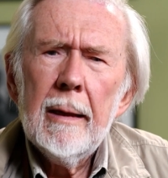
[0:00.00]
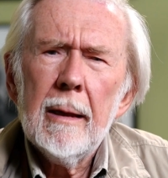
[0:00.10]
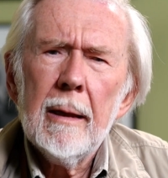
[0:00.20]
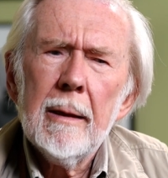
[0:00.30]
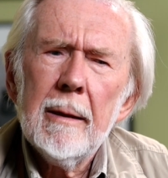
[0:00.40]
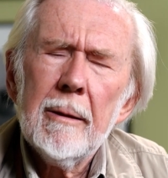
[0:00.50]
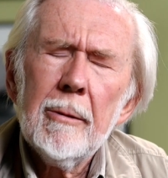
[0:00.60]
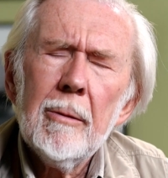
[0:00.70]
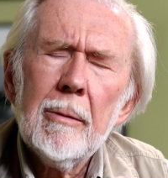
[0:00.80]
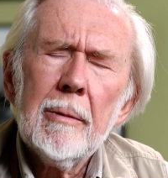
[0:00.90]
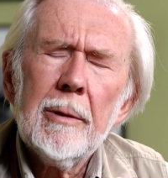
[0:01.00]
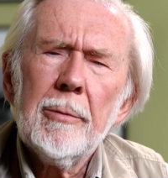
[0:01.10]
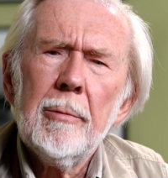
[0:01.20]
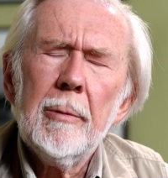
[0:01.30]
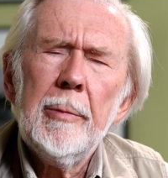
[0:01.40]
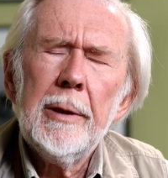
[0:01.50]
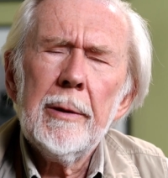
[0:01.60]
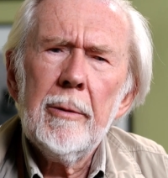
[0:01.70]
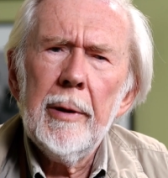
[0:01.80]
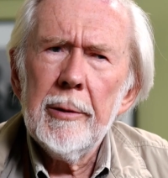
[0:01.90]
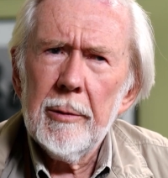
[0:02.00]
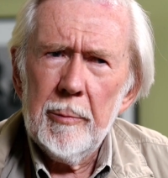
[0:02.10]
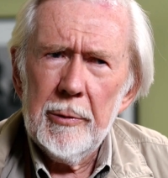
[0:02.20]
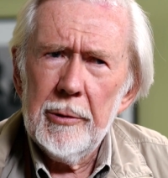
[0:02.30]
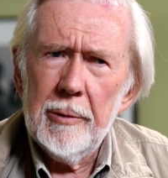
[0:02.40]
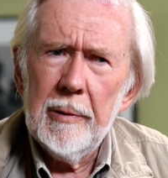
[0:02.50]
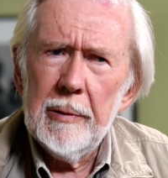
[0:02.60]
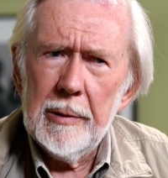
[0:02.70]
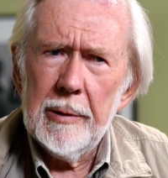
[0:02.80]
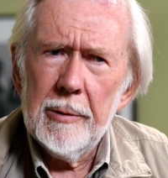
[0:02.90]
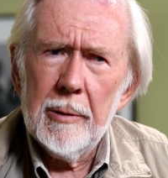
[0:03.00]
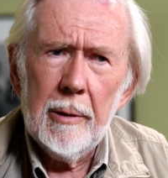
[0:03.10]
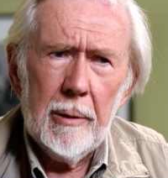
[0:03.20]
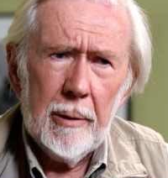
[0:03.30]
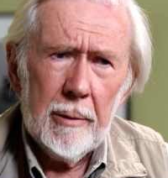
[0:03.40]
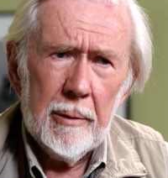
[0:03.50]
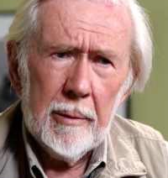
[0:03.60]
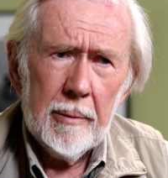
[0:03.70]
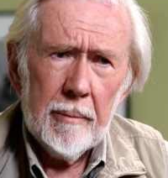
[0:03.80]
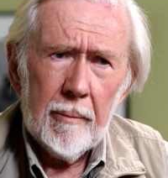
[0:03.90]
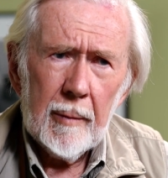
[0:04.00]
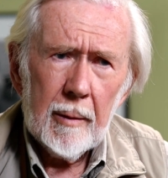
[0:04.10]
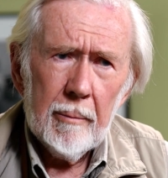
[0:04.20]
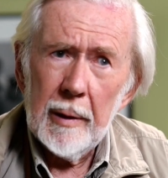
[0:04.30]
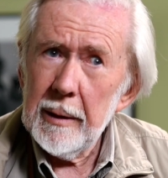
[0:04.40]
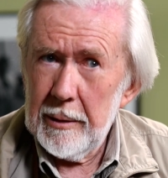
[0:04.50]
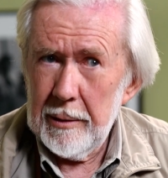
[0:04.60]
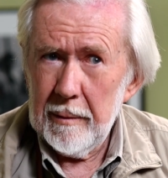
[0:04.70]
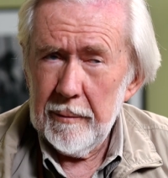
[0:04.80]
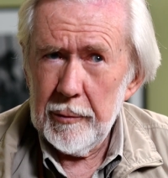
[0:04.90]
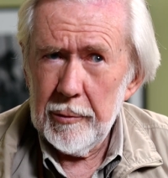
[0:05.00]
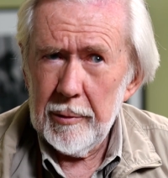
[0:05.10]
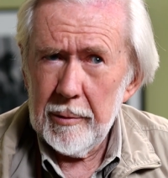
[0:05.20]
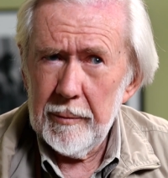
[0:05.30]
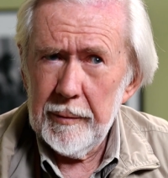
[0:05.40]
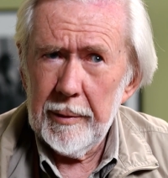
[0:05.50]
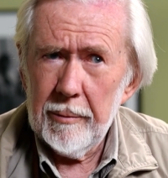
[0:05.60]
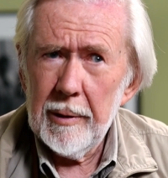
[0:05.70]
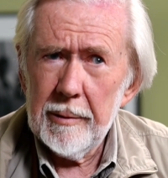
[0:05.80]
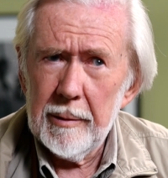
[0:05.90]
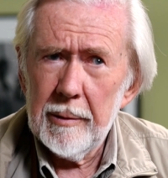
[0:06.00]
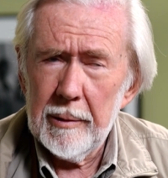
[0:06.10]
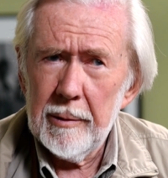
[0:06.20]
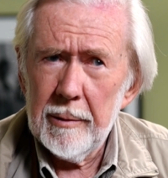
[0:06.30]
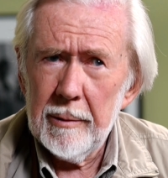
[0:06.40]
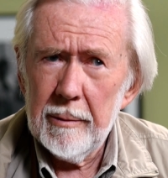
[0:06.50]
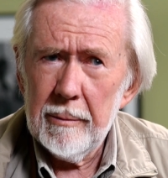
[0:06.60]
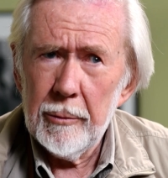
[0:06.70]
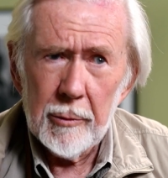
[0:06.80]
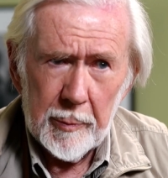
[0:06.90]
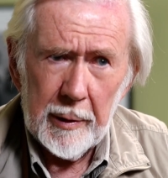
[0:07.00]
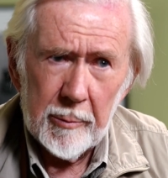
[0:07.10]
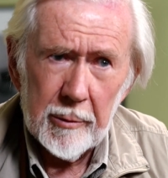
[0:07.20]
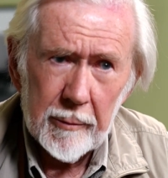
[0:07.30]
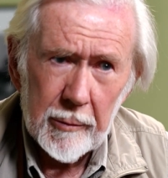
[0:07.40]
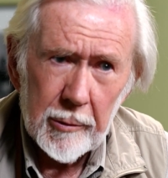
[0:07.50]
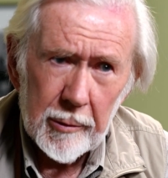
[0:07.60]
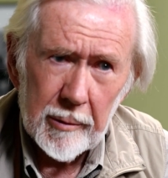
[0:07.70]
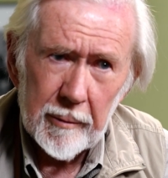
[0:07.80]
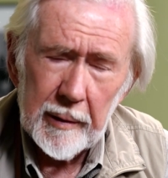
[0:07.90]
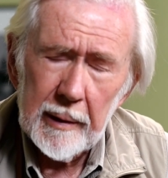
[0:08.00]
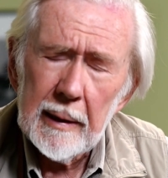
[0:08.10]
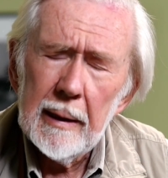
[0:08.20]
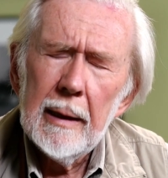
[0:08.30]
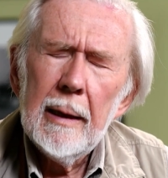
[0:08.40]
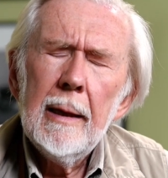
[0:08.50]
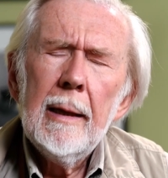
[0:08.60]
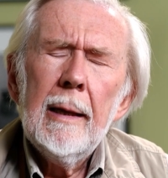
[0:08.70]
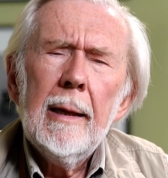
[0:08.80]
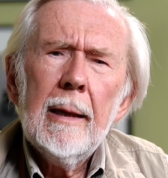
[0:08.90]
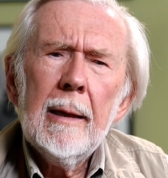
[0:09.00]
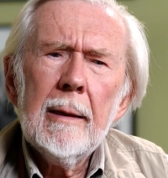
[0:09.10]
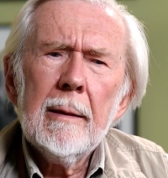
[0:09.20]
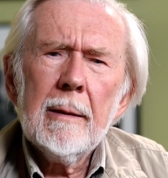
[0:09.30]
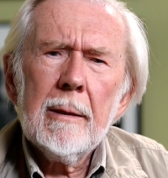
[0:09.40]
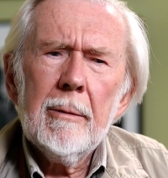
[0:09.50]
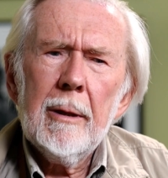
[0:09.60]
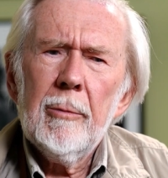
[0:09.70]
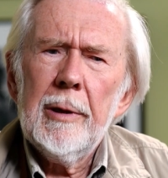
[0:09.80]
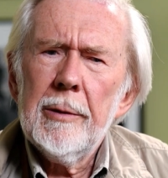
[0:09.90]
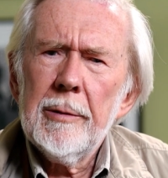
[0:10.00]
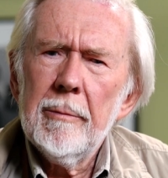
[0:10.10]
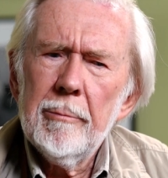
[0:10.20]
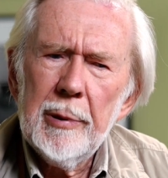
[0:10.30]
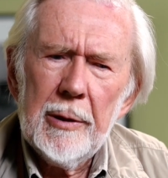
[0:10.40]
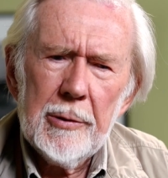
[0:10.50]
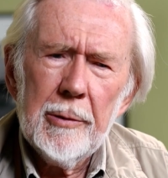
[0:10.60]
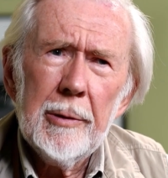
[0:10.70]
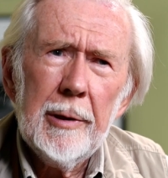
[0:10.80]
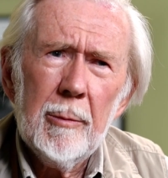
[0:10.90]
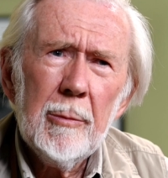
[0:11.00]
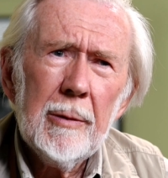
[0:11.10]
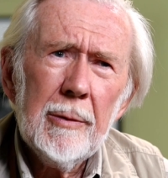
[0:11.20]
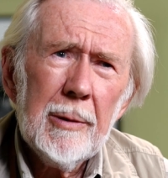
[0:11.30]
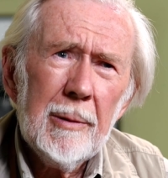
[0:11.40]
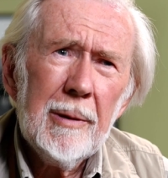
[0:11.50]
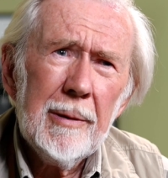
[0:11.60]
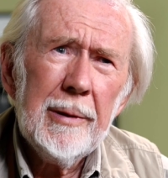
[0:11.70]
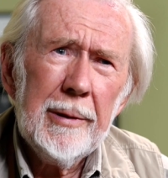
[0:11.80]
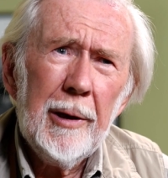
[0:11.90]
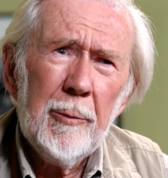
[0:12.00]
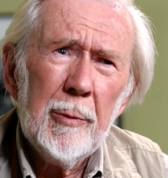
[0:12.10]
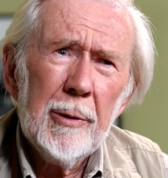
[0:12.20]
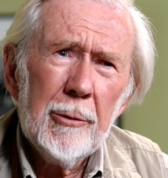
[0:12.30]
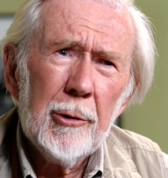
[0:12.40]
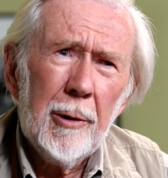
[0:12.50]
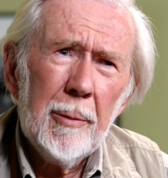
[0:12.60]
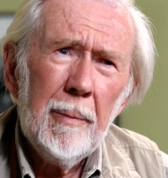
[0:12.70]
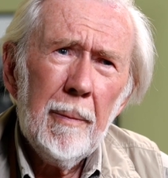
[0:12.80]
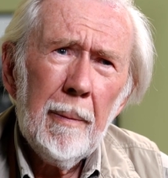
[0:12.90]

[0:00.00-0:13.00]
and I thought this would be a great opportunity to learn magazine photography rather than newspaper photography. And so I went and pestered him until he gave me a job,